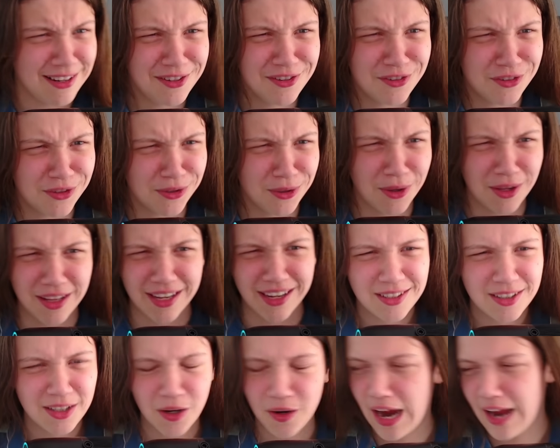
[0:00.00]
Surely.
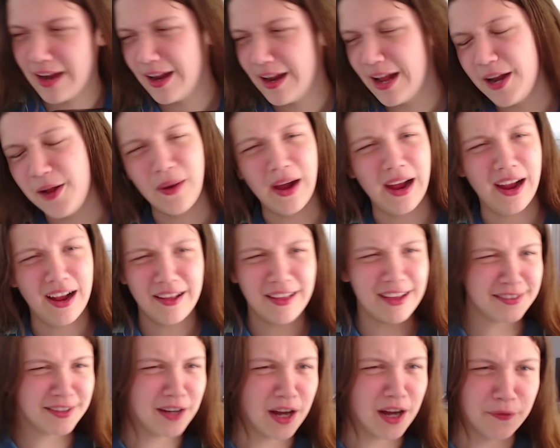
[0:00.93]
All right. Anyway,
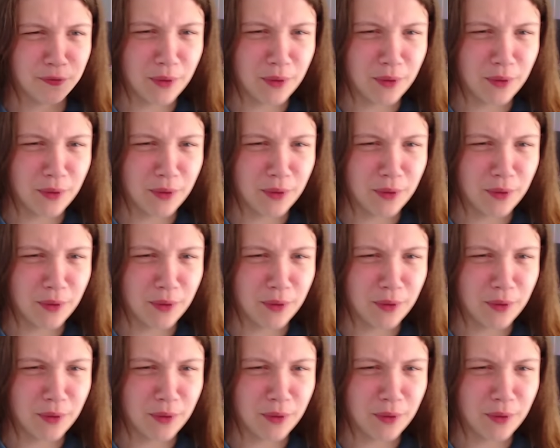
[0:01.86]
that's enough